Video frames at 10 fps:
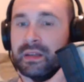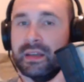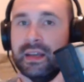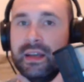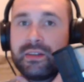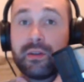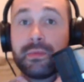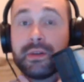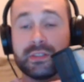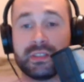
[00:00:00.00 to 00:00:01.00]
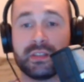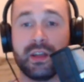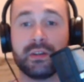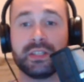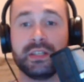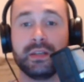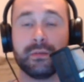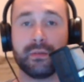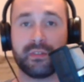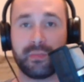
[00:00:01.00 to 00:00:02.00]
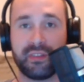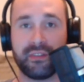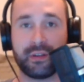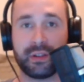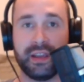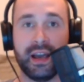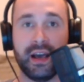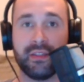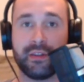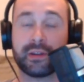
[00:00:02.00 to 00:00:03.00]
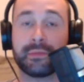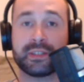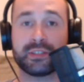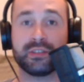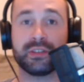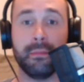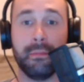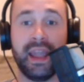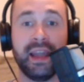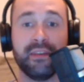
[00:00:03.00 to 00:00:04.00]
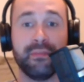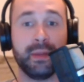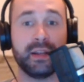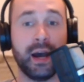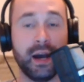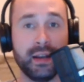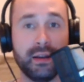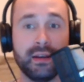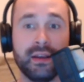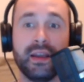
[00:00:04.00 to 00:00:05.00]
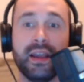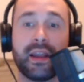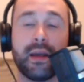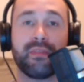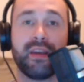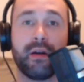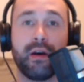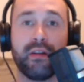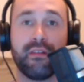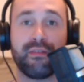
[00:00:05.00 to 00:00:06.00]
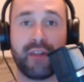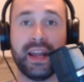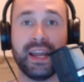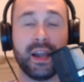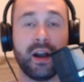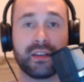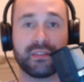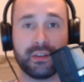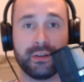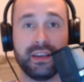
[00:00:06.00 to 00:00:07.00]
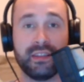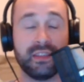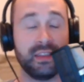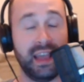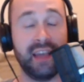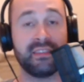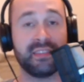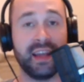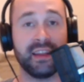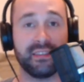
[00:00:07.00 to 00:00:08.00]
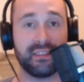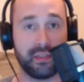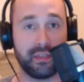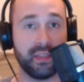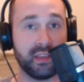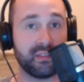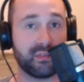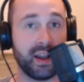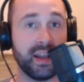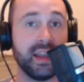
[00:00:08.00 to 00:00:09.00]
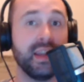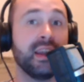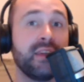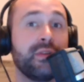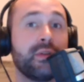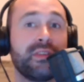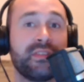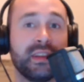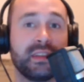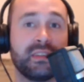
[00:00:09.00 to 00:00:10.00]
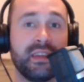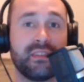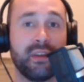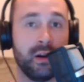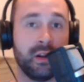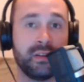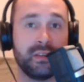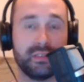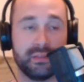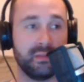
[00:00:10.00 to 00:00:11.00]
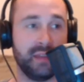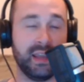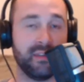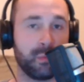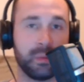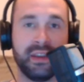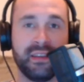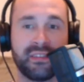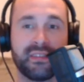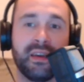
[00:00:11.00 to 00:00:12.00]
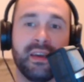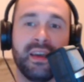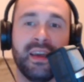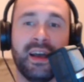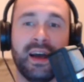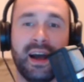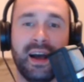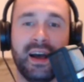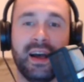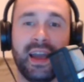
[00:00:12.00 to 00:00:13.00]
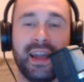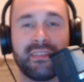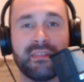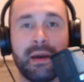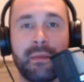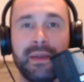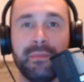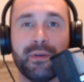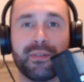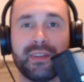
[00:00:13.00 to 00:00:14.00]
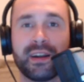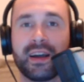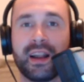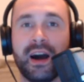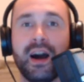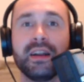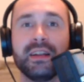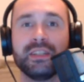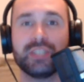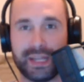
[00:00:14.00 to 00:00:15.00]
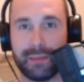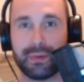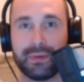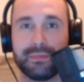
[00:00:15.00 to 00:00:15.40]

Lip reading: Yeah, Dark Pictures anthology, specifically the Dark Pictures Man of Medan. It comes out on Friday, August 30th. Yes, that is this Friday, if you're listening to this on day of release. And it's about people stuck on a haunted ship.